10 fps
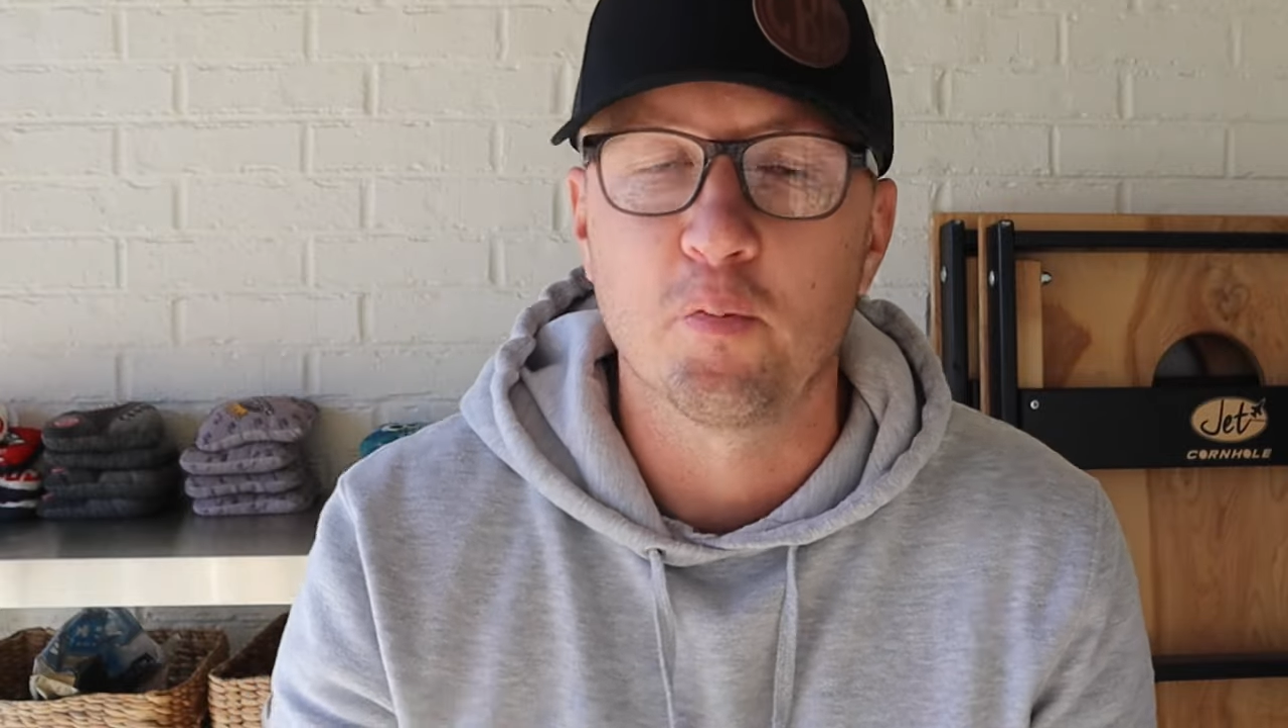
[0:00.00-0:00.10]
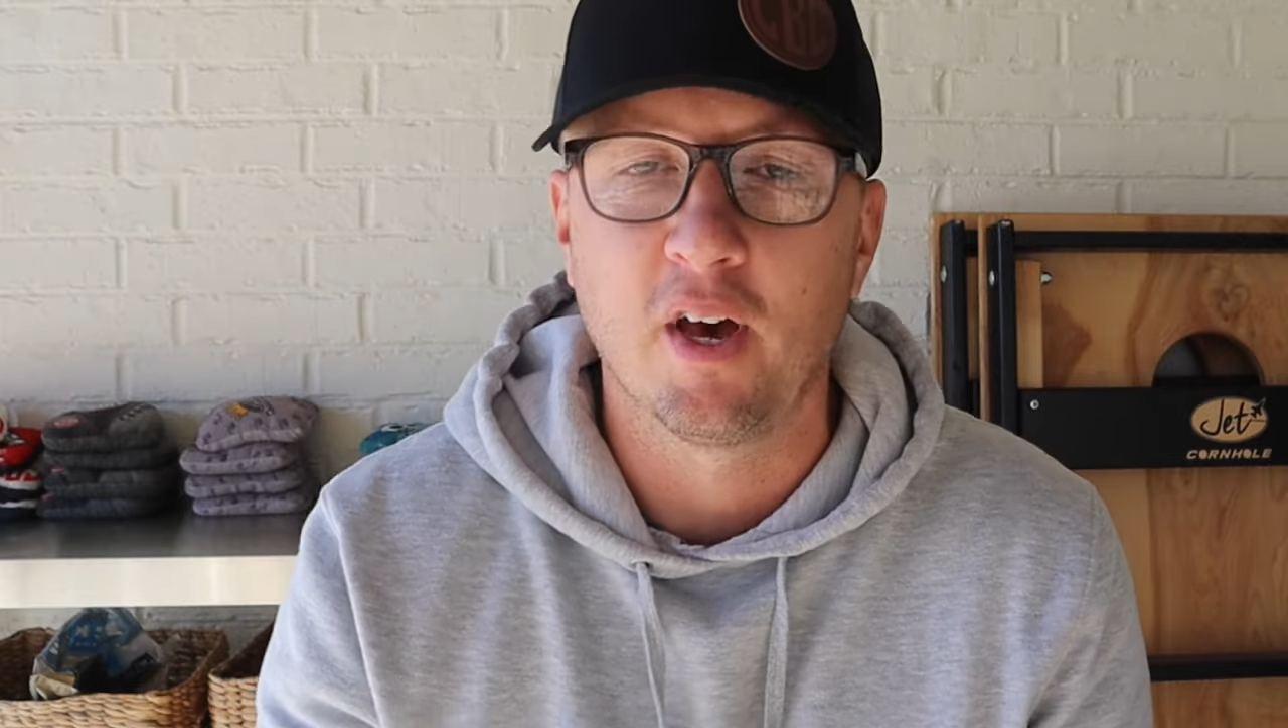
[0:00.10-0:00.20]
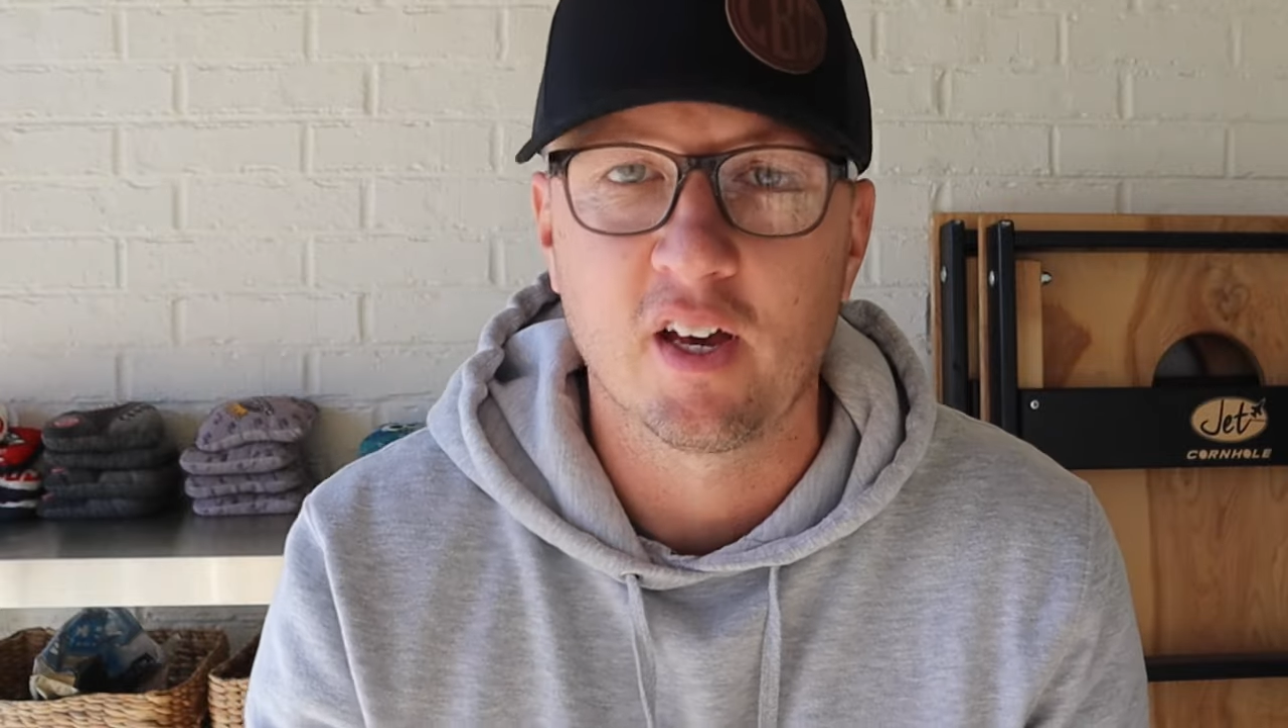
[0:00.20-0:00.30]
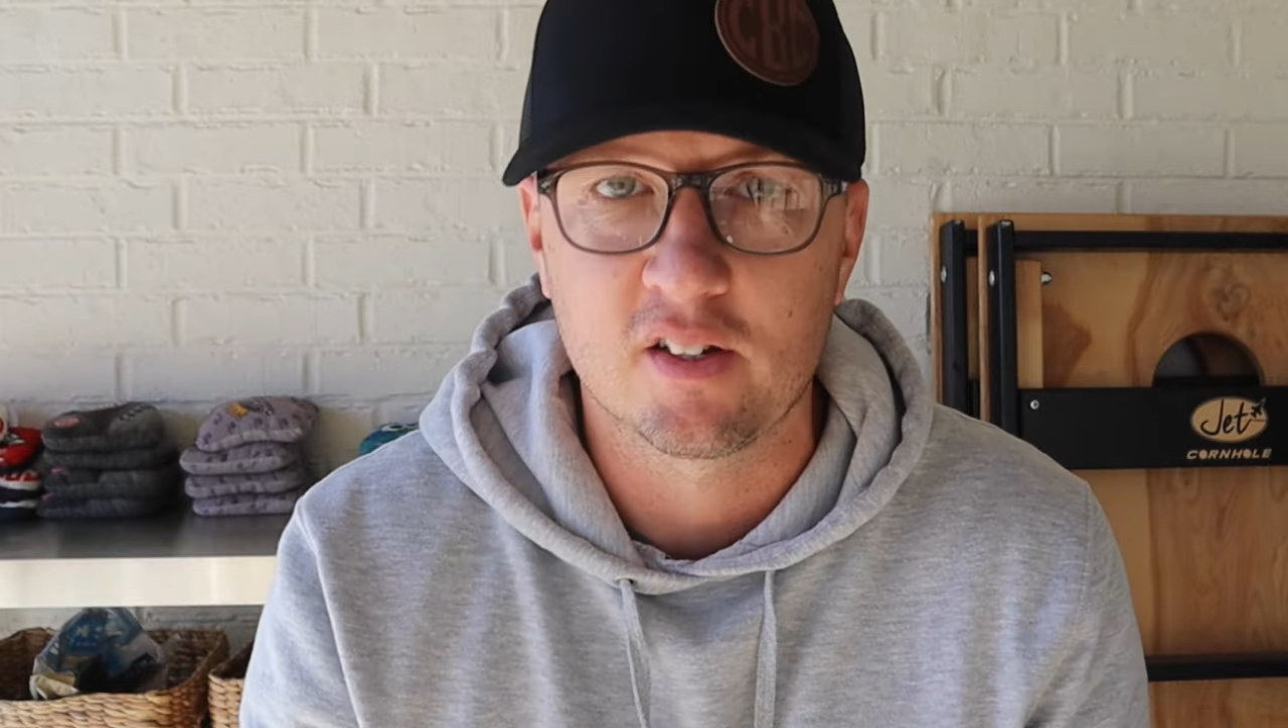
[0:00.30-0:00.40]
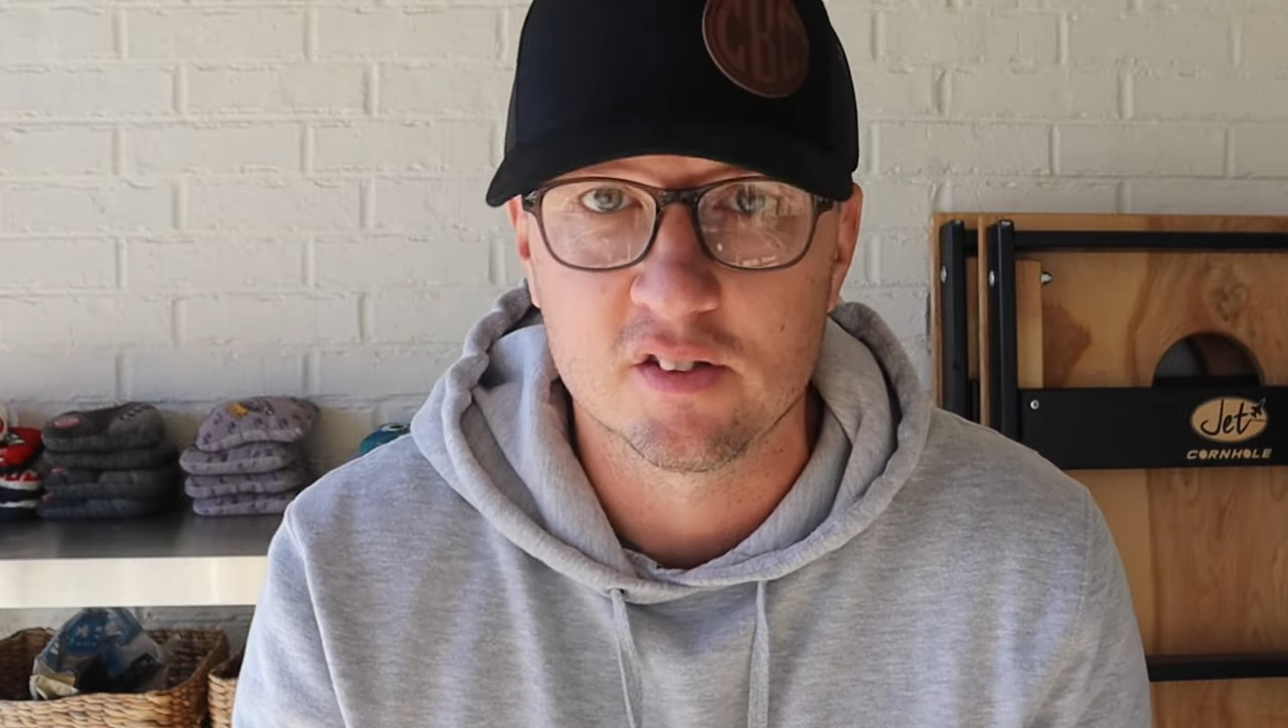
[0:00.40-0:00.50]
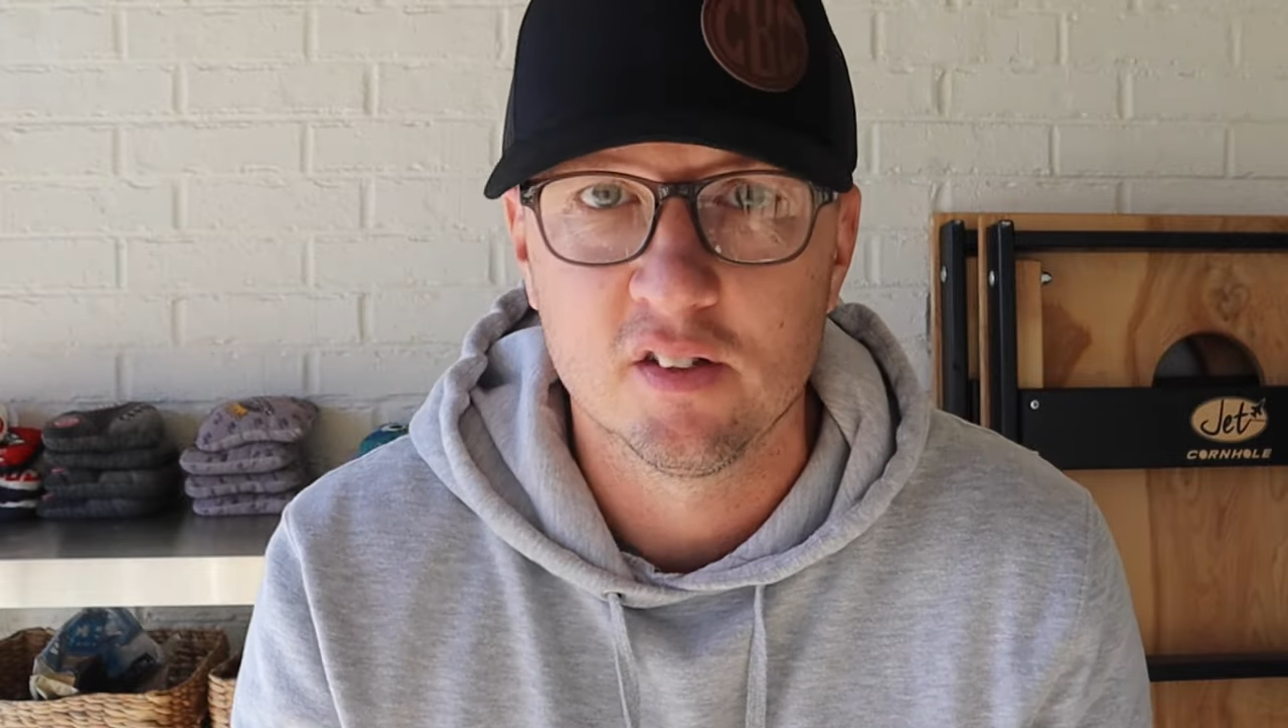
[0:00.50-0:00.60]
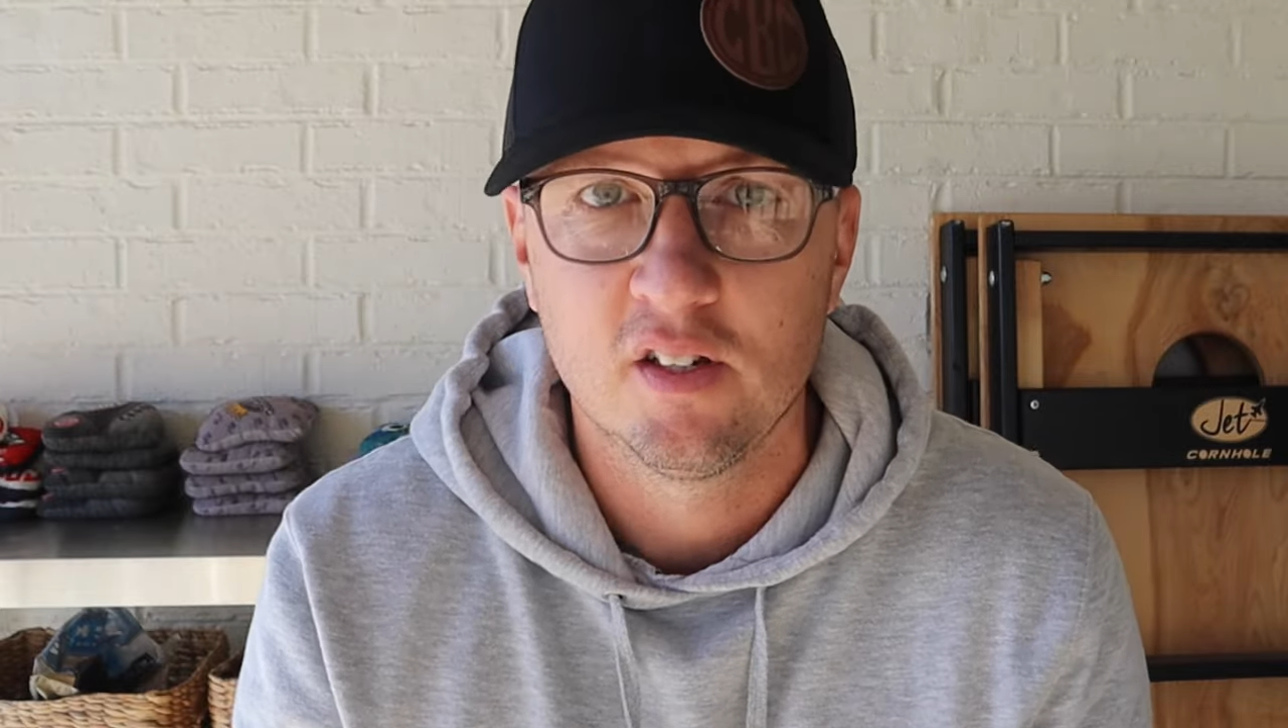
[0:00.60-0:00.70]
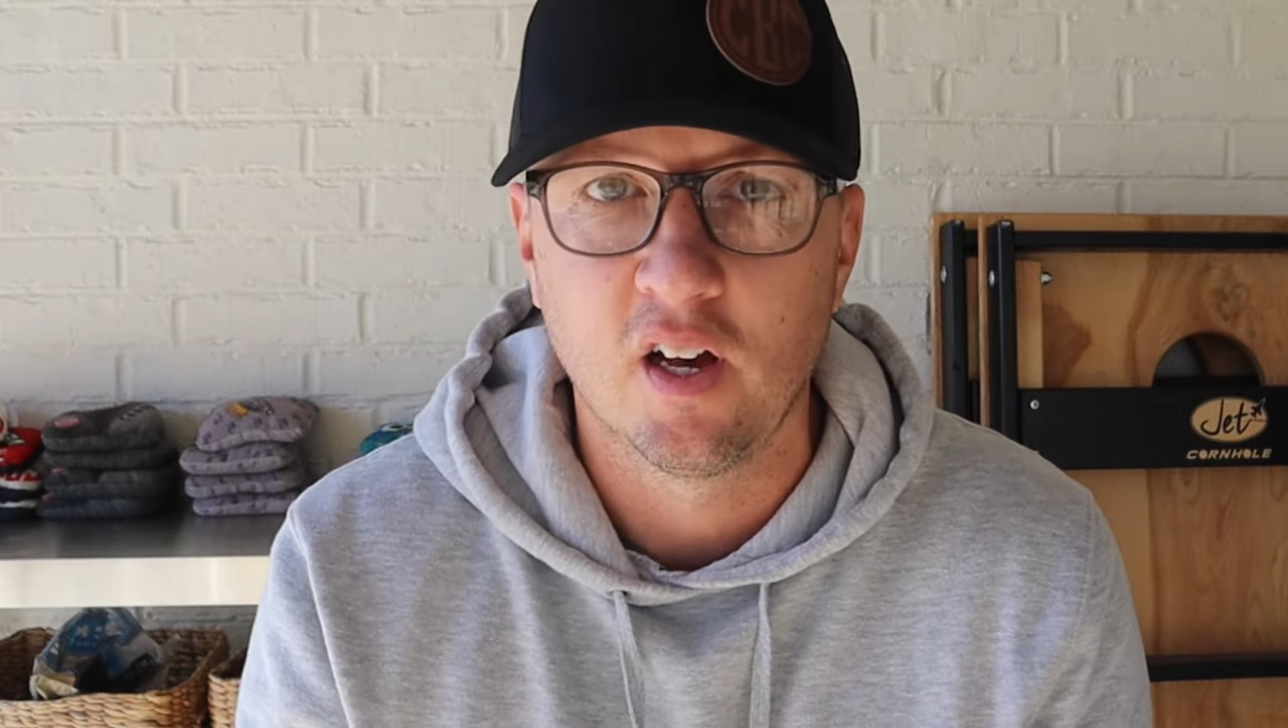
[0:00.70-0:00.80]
of bags